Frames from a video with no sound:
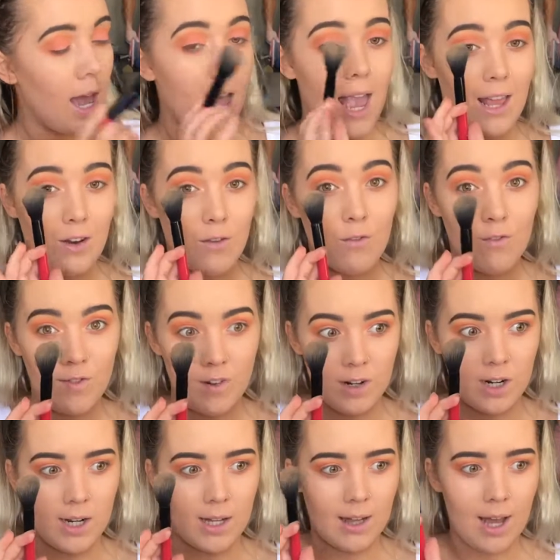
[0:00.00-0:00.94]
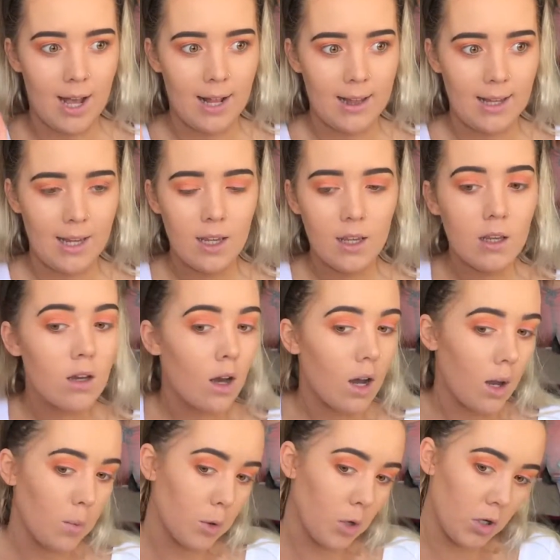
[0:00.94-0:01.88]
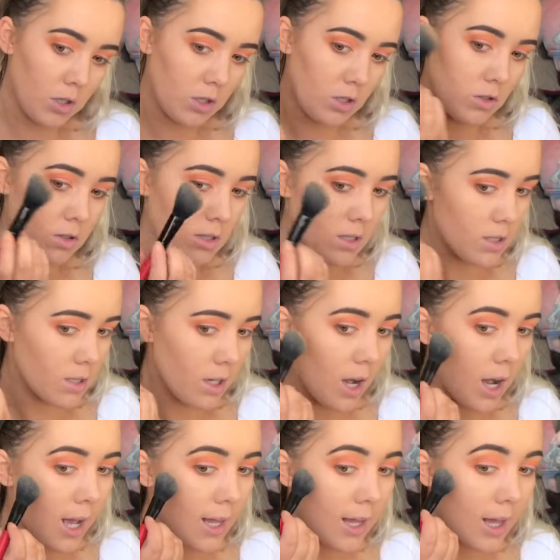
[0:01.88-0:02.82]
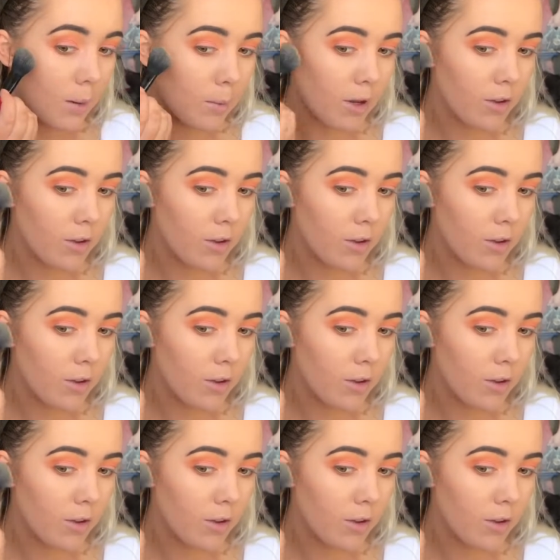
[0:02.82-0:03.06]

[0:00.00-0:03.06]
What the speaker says: and very lightly I'm going to use this to highlight